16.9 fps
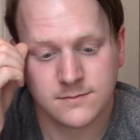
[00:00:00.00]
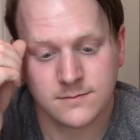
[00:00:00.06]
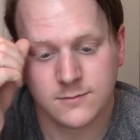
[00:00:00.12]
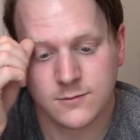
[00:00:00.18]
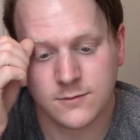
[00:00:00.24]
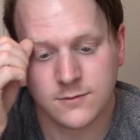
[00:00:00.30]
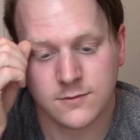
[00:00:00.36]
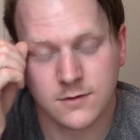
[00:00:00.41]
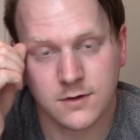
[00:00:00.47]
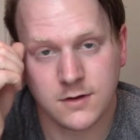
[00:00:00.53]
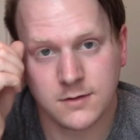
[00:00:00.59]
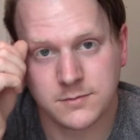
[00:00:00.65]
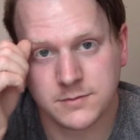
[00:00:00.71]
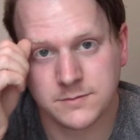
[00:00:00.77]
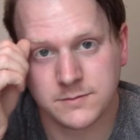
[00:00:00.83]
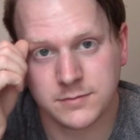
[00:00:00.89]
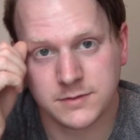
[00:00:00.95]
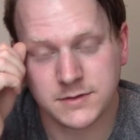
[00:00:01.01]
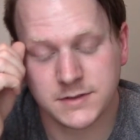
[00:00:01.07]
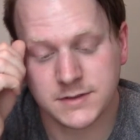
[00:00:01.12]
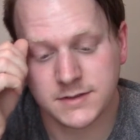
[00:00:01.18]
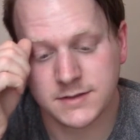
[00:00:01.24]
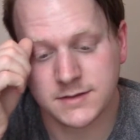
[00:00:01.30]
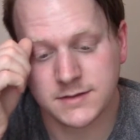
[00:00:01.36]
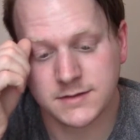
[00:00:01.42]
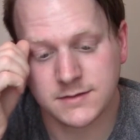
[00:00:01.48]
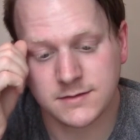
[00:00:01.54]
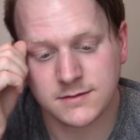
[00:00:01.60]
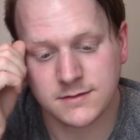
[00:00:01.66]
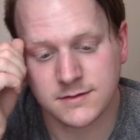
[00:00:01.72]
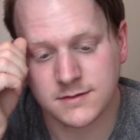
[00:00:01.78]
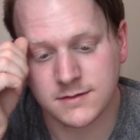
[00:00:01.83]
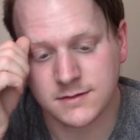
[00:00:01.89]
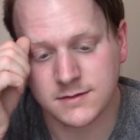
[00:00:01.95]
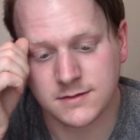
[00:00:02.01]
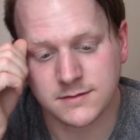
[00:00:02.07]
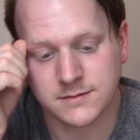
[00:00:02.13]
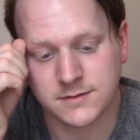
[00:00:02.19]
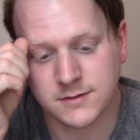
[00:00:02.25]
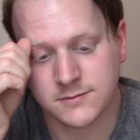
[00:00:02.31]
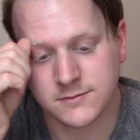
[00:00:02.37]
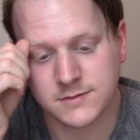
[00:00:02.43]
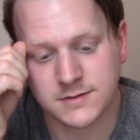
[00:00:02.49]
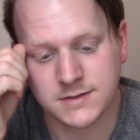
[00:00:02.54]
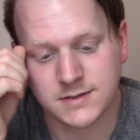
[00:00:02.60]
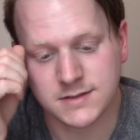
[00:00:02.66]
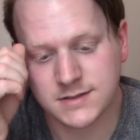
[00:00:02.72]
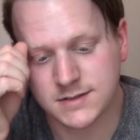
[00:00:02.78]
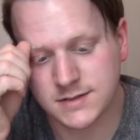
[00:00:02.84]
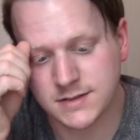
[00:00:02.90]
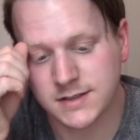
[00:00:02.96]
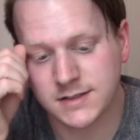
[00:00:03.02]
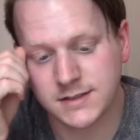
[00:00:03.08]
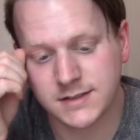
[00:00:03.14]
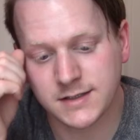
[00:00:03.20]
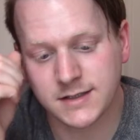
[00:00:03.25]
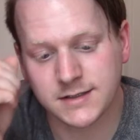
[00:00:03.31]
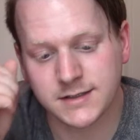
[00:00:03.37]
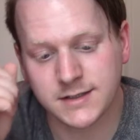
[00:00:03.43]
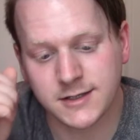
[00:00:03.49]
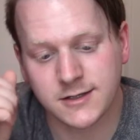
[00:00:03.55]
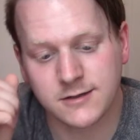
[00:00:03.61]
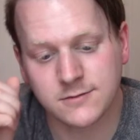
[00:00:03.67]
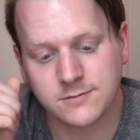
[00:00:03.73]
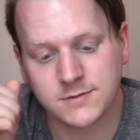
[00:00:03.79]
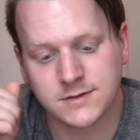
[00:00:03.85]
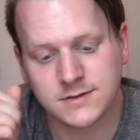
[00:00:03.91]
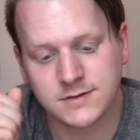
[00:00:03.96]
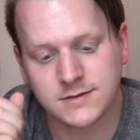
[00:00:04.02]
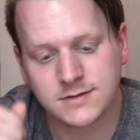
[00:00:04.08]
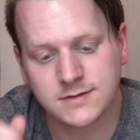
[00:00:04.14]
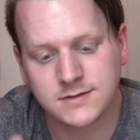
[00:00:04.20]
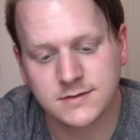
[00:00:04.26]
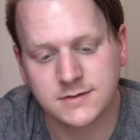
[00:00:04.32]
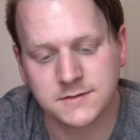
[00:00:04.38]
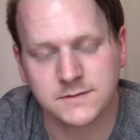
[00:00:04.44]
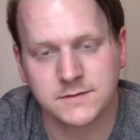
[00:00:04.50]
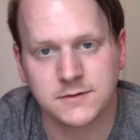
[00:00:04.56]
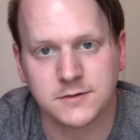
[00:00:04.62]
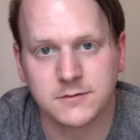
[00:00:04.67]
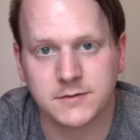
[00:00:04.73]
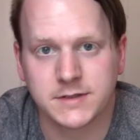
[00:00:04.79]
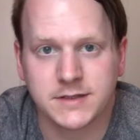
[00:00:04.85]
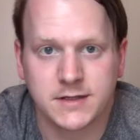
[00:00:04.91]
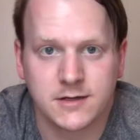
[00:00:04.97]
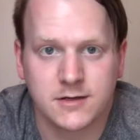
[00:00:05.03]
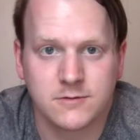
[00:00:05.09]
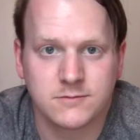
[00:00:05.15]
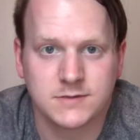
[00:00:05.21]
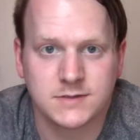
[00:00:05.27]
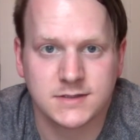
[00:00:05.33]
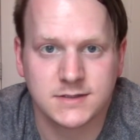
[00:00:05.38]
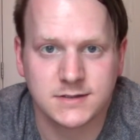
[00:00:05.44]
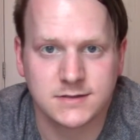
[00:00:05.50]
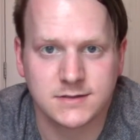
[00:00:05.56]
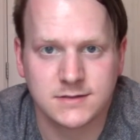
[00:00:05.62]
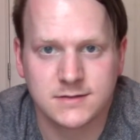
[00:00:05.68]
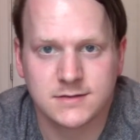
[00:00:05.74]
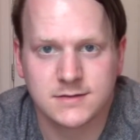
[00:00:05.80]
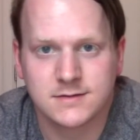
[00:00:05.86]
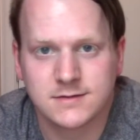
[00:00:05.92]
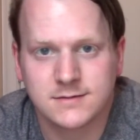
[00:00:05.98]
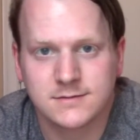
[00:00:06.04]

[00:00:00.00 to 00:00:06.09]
Probably there was this thing at Carowinds, if you know what Carowinds is.